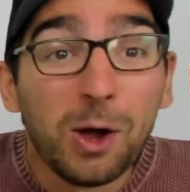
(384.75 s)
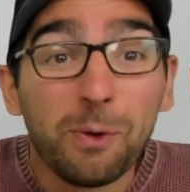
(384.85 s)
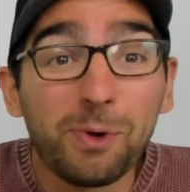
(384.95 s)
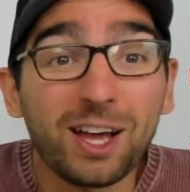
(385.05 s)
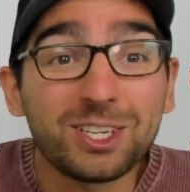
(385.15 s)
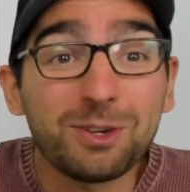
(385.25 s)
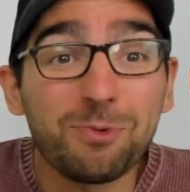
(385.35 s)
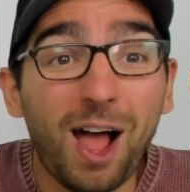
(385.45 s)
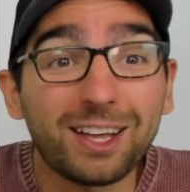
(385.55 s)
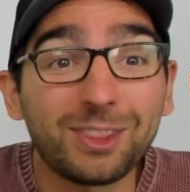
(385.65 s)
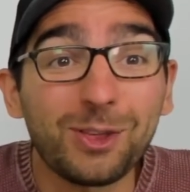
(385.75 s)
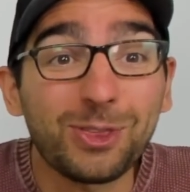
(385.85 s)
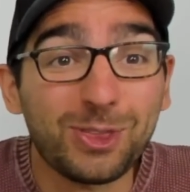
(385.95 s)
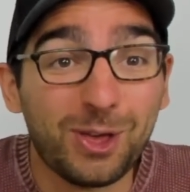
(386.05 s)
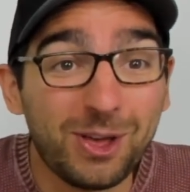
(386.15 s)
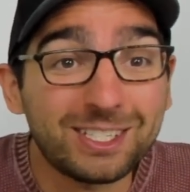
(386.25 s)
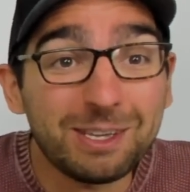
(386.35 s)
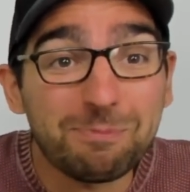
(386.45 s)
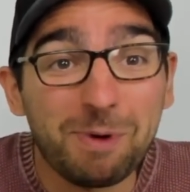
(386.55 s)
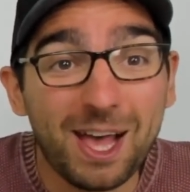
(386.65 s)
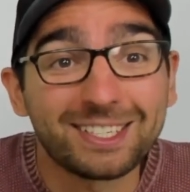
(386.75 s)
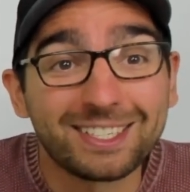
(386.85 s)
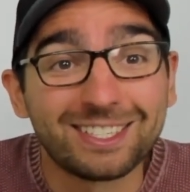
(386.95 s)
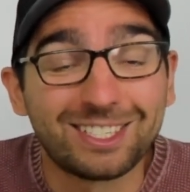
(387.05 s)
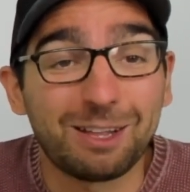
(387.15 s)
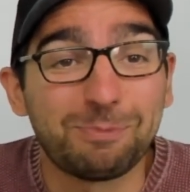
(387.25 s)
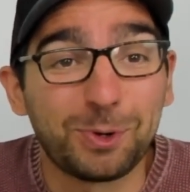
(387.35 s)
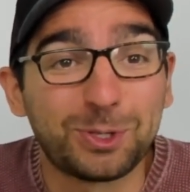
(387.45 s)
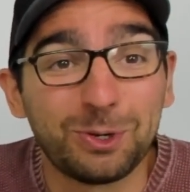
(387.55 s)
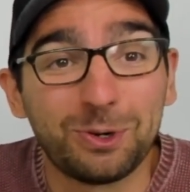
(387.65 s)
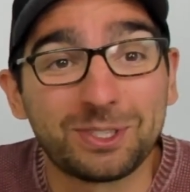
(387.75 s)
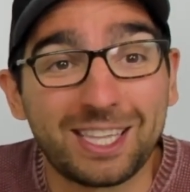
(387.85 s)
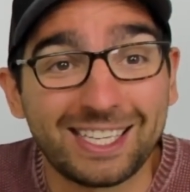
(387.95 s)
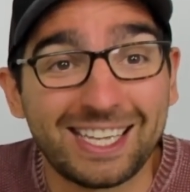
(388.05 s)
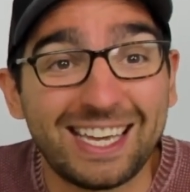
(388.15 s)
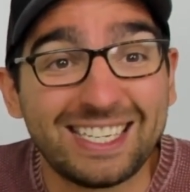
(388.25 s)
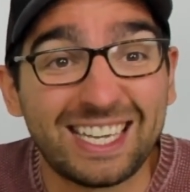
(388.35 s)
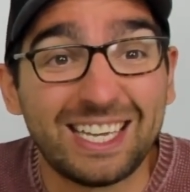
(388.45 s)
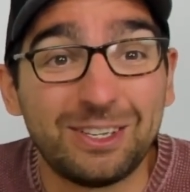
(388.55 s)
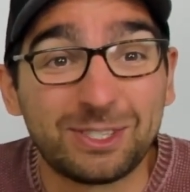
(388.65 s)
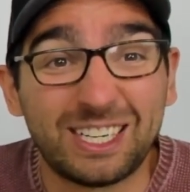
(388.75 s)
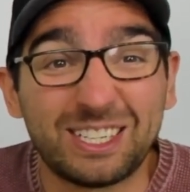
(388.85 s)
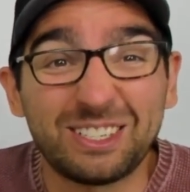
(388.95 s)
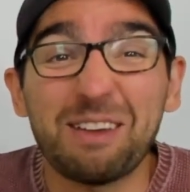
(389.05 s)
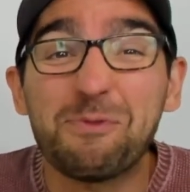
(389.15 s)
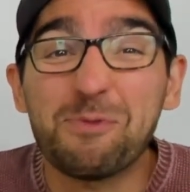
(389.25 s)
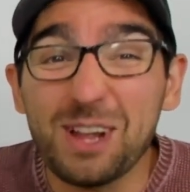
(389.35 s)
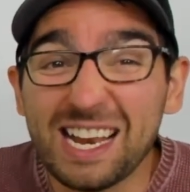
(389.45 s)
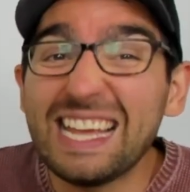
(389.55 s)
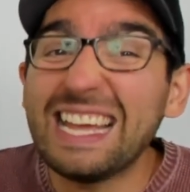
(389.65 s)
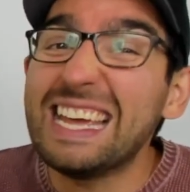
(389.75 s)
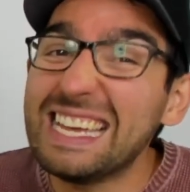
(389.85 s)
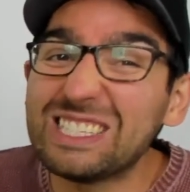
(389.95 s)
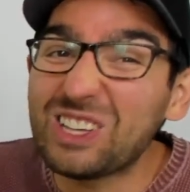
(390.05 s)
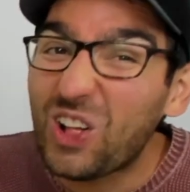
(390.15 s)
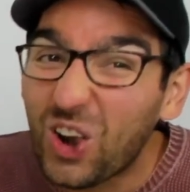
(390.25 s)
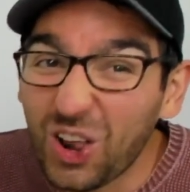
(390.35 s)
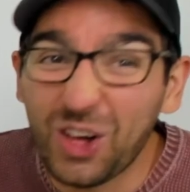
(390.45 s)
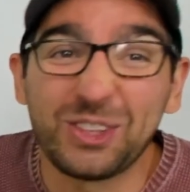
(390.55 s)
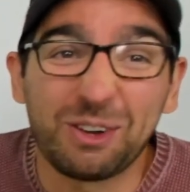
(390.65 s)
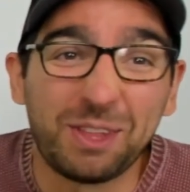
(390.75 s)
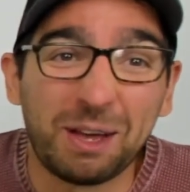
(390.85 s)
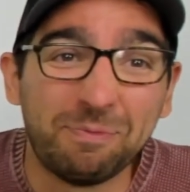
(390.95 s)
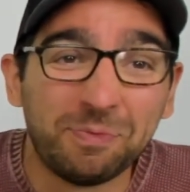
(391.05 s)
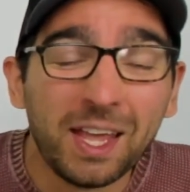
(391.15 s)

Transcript: We actually rank the 30 best jet boat tours that there is in New Zealand. So there really is a lot of them.